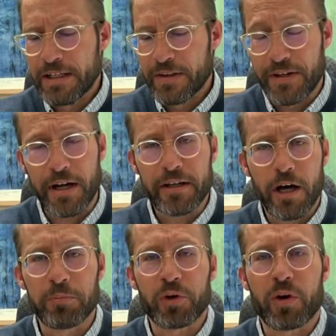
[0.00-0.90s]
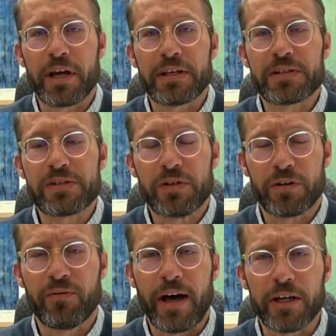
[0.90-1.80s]
The dot com craze
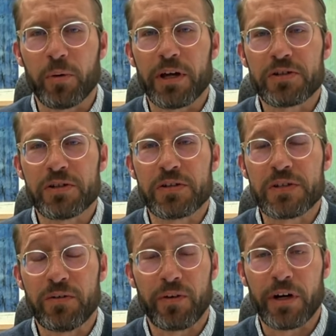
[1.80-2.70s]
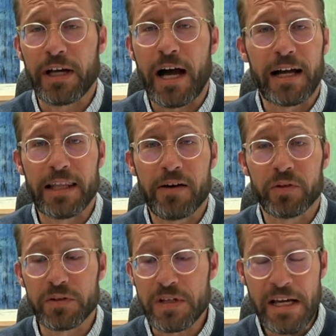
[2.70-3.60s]
took valuations to very high
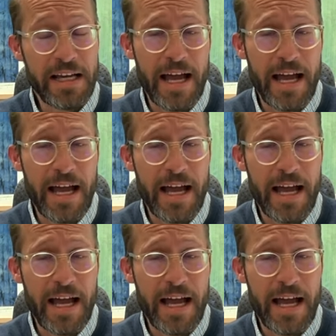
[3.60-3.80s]
levels,